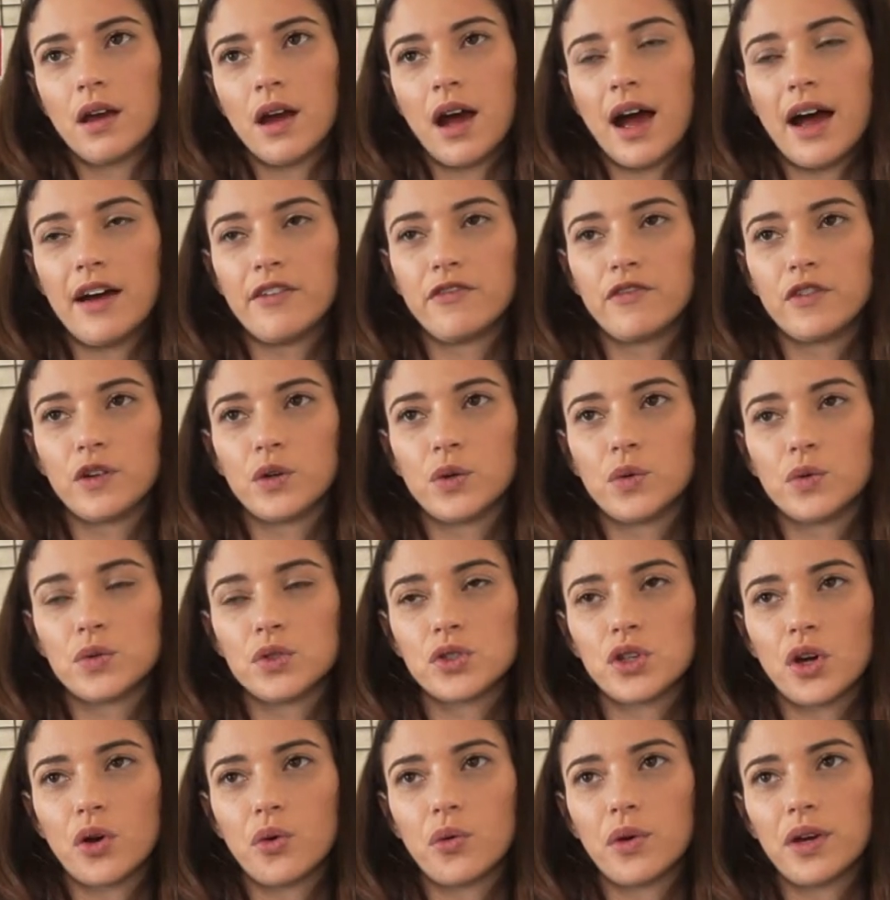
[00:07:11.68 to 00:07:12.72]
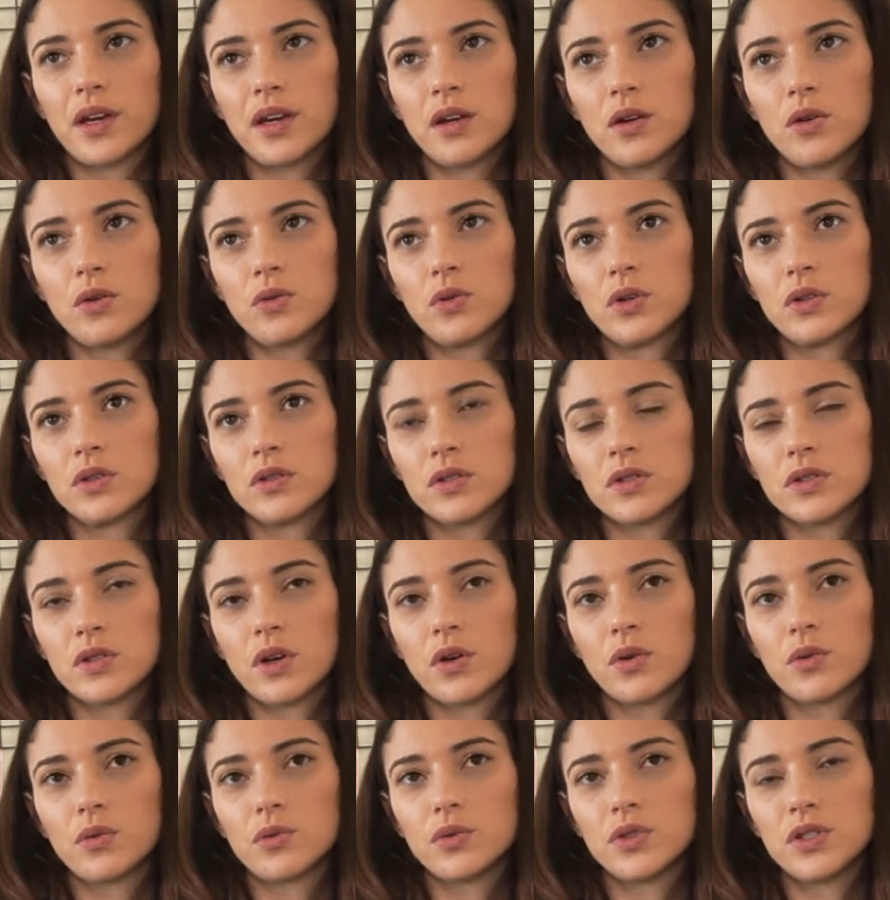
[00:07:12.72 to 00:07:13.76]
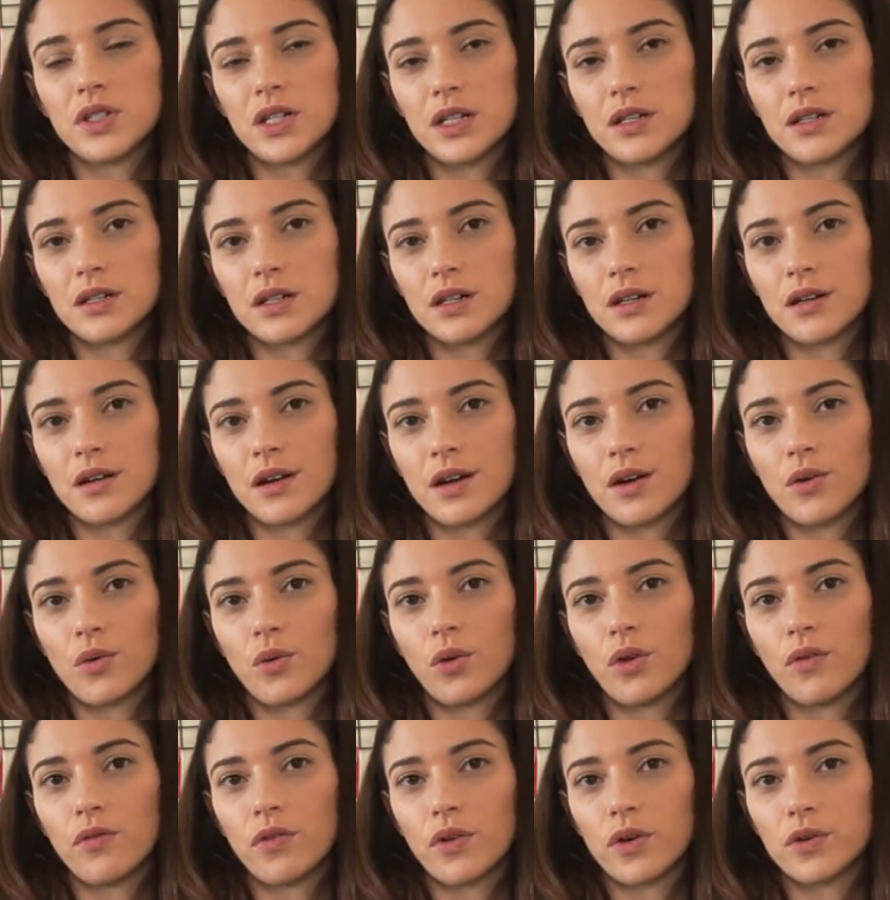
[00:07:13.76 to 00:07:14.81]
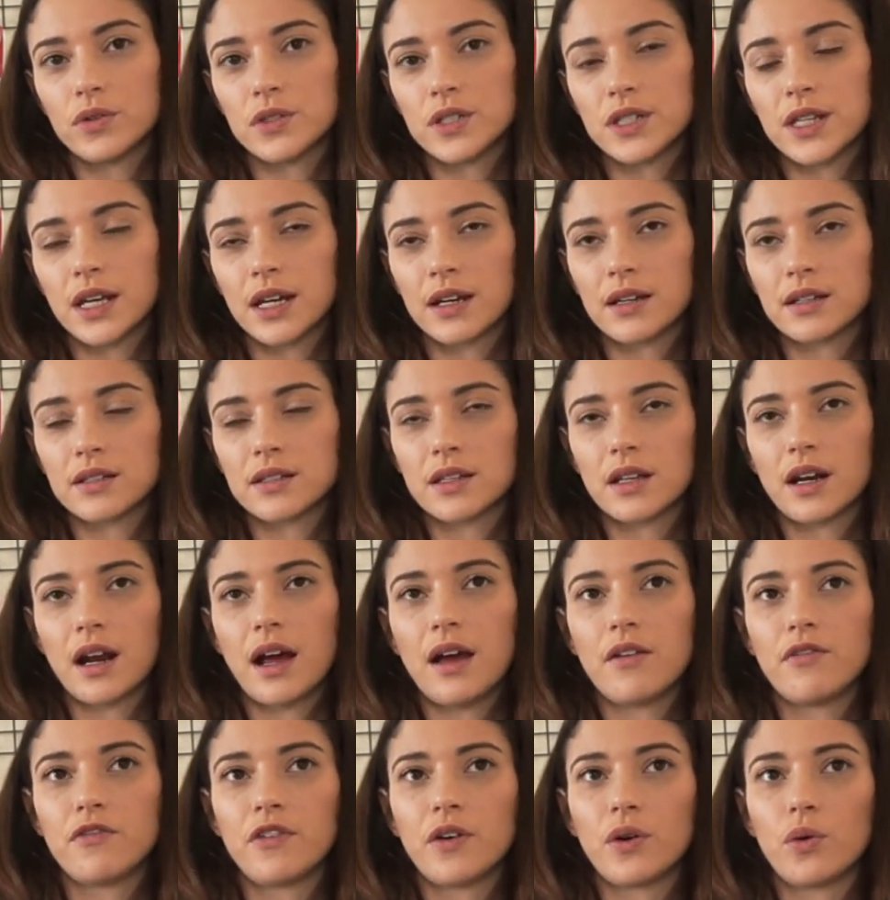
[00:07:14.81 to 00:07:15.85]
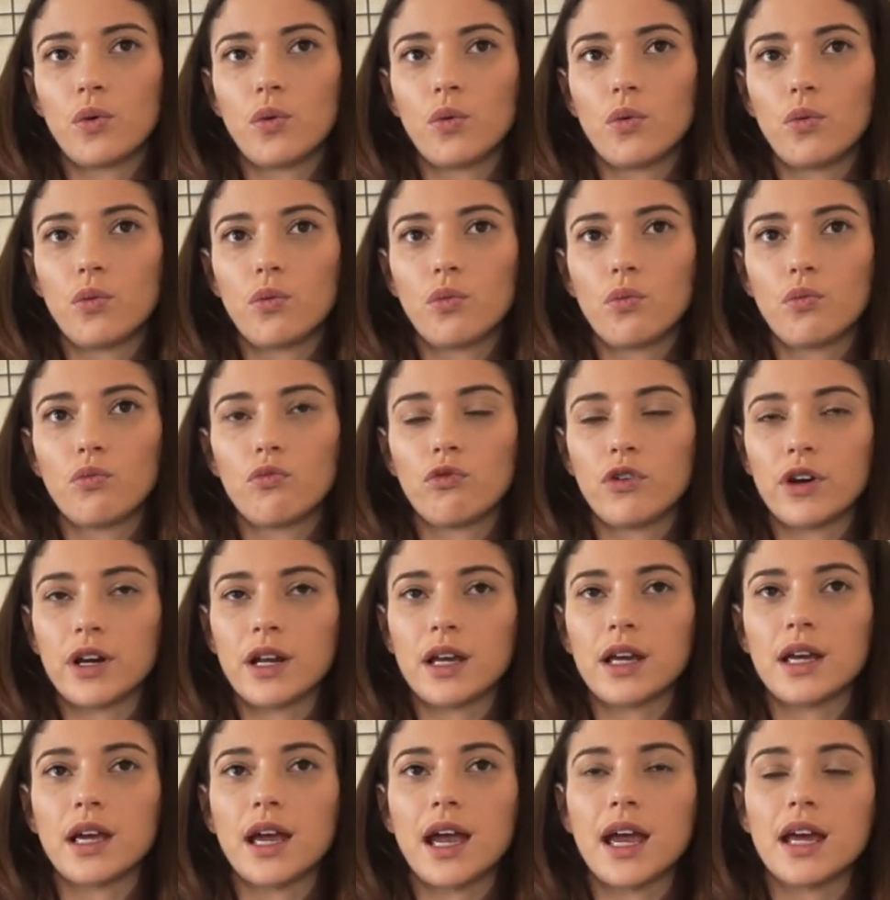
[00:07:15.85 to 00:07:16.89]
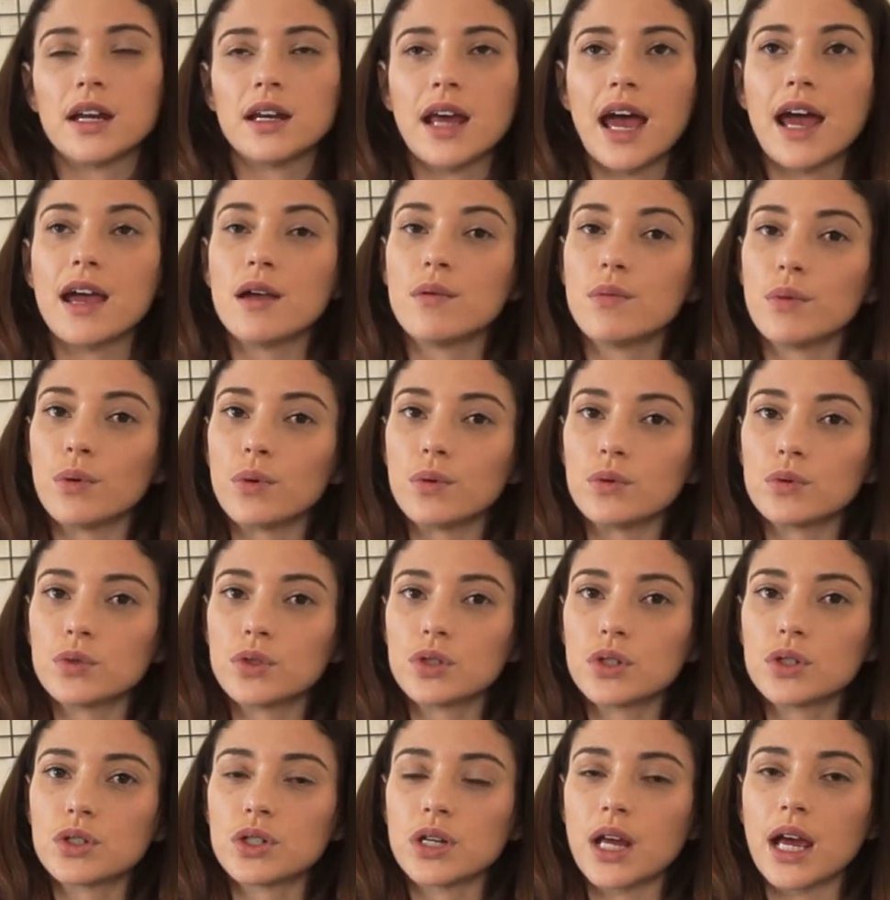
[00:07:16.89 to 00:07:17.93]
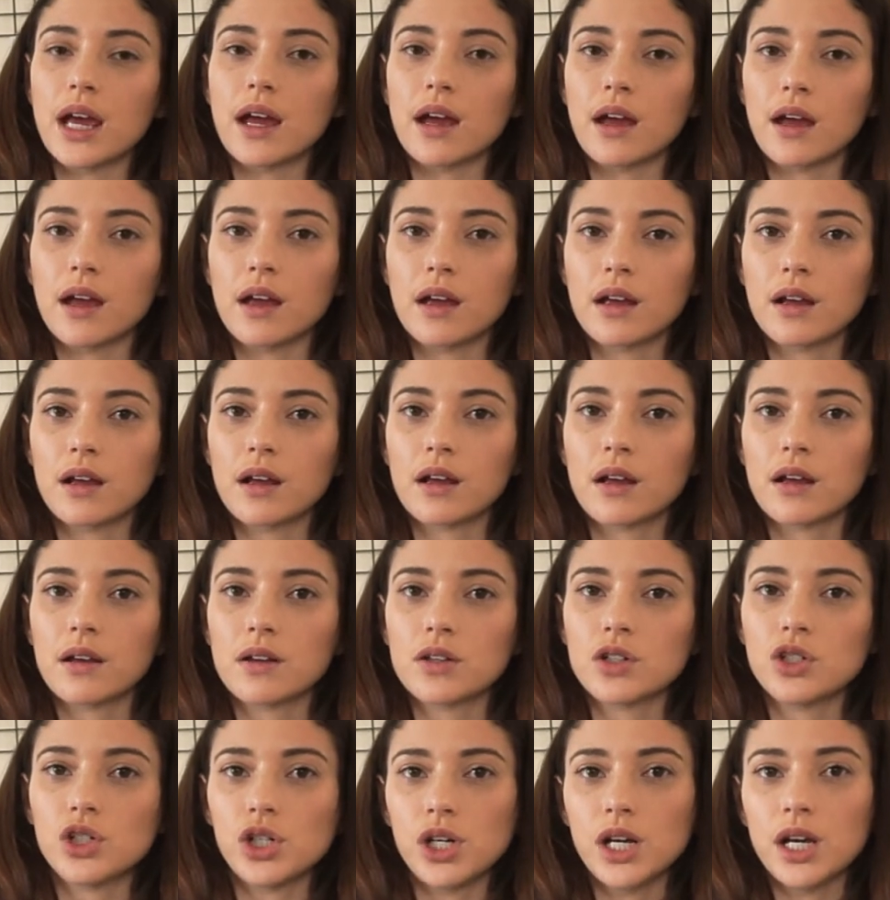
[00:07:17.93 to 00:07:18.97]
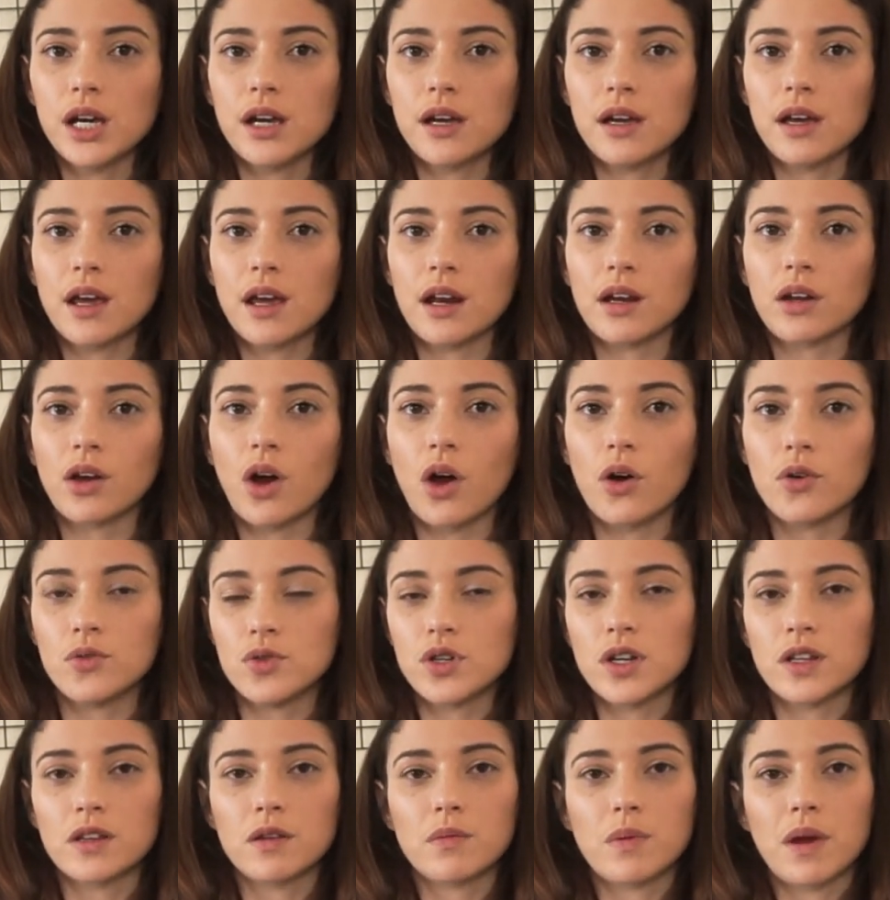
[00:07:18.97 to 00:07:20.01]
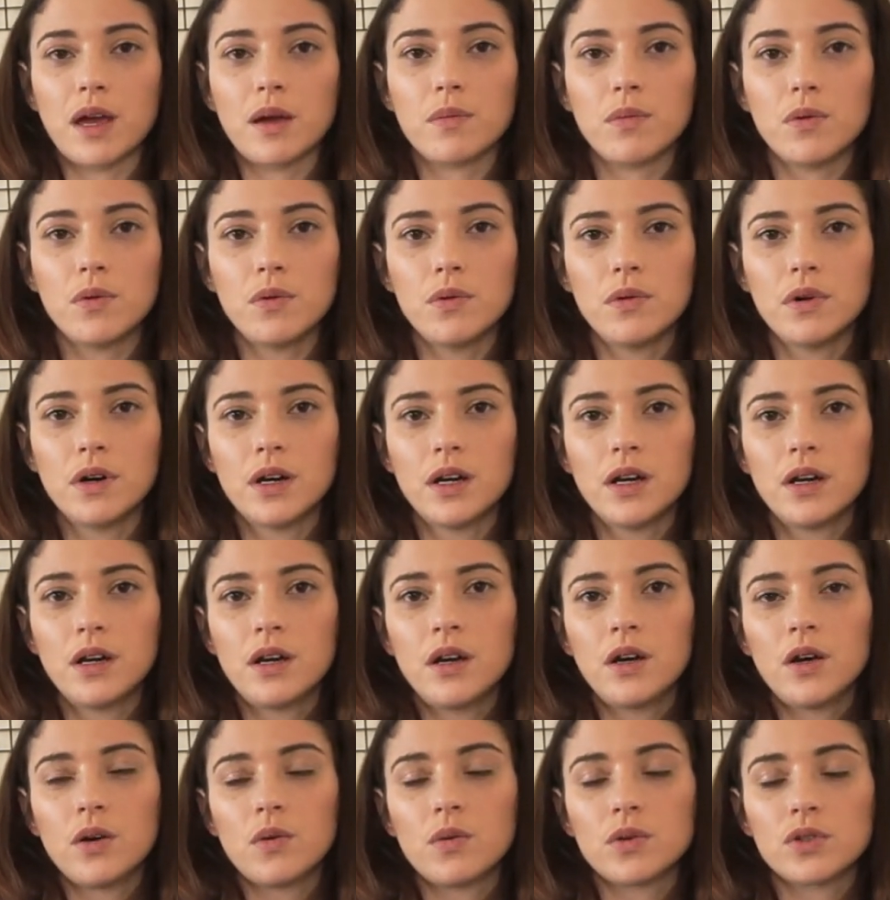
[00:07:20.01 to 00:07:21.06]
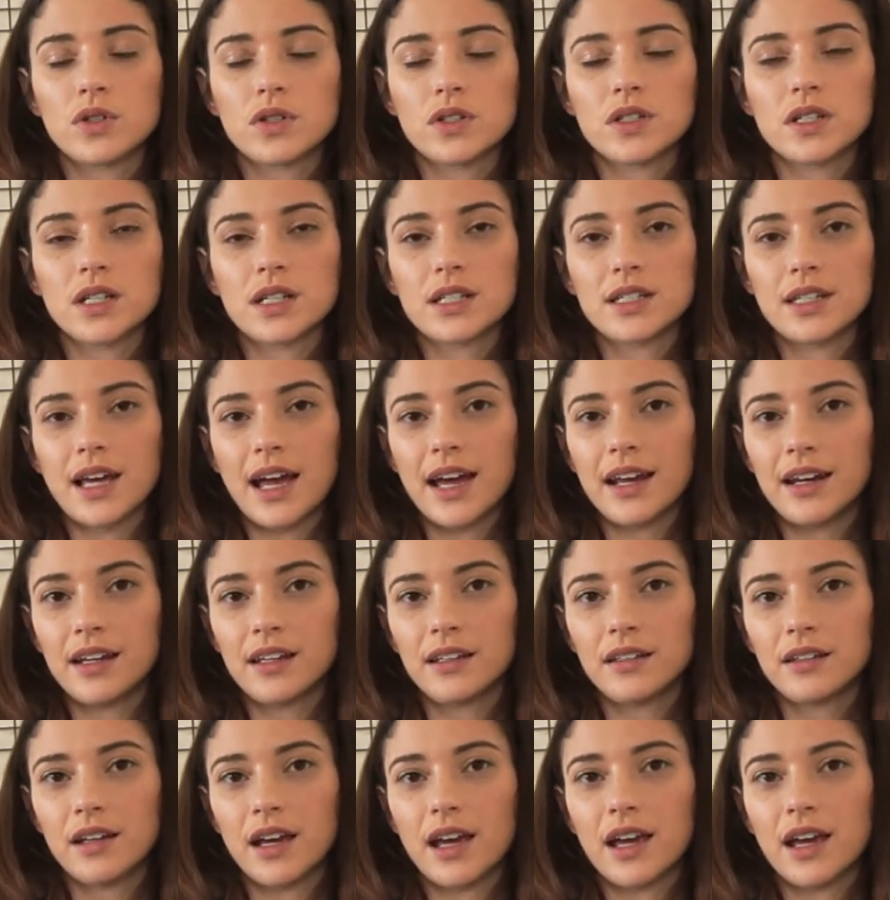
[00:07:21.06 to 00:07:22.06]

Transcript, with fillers: I feel so healed and so centered and all of those things that I feel ready and able to share and coach other people which was exciting.